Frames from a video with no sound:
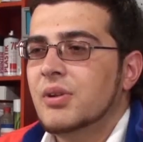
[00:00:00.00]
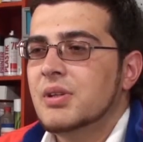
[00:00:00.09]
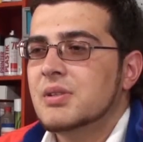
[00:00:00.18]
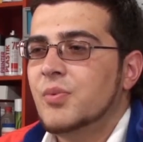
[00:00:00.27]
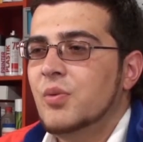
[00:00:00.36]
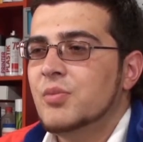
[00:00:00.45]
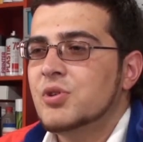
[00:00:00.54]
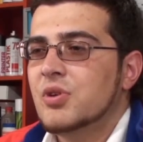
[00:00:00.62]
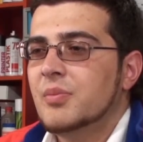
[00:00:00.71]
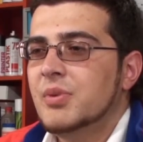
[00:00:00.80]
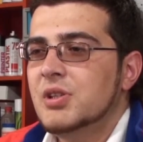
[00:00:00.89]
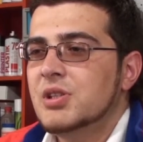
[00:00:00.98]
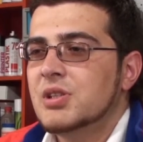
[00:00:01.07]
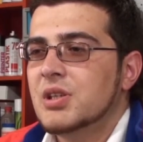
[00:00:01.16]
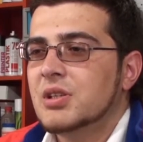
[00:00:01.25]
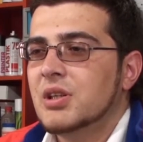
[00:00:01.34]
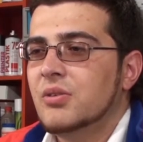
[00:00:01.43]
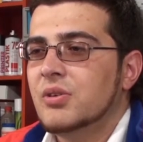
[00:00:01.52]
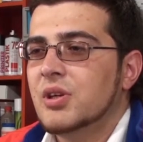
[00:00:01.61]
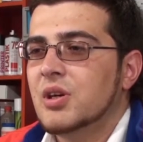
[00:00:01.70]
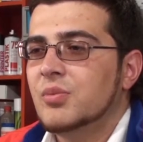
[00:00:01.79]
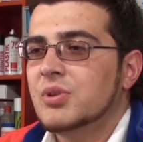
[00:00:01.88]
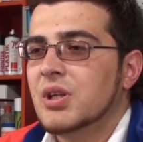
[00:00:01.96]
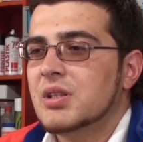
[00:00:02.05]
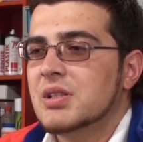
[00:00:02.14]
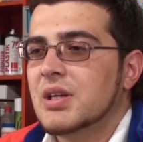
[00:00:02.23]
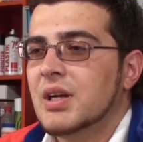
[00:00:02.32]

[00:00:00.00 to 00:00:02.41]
using the conventional circuit switch technology.